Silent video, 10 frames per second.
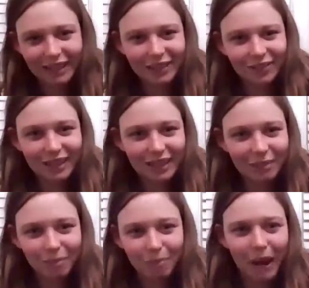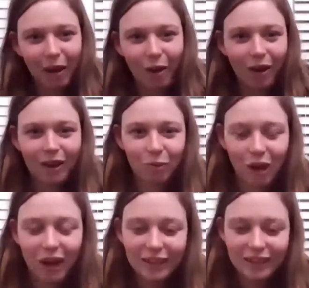can even get back on it
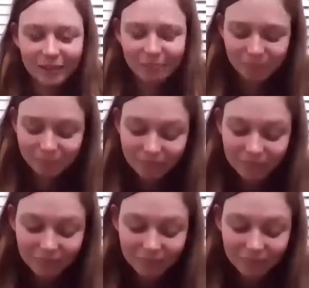and ride it.